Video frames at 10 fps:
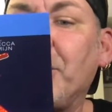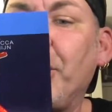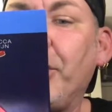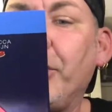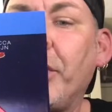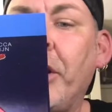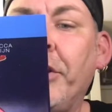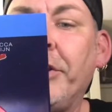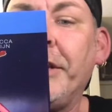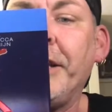Jerry
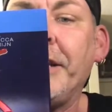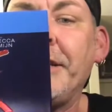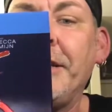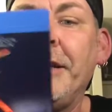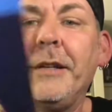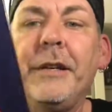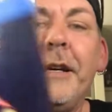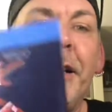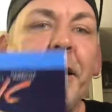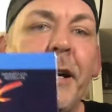O'Connell in it.
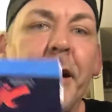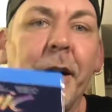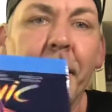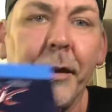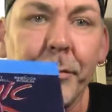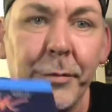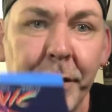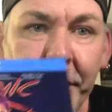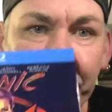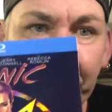
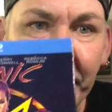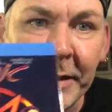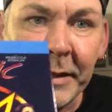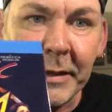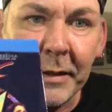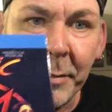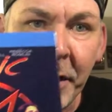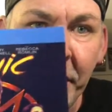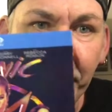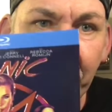Really like the
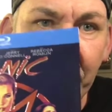slipcover,